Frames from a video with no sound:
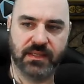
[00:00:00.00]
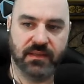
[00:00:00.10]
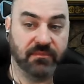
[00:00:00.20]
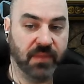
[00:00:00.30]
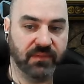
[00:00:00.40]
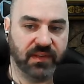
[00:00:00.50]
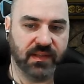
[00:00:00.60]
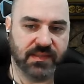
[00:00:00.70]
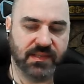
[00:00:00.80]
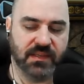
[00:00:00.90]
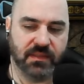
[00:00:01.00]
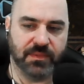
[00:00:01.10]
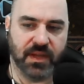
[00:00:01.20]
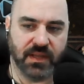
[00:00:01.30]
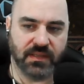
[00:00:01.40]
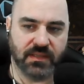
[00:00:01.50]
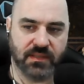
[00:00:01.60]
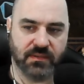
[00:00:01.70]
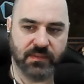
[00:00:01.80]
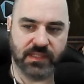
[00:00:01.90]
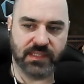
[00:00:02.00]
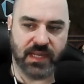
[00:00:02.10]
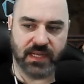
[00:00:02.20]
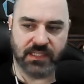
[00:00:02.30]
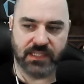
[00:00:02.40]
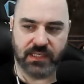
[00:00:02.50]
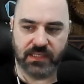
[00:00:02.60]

Maven doesn't heal the boss. We just dodge shit.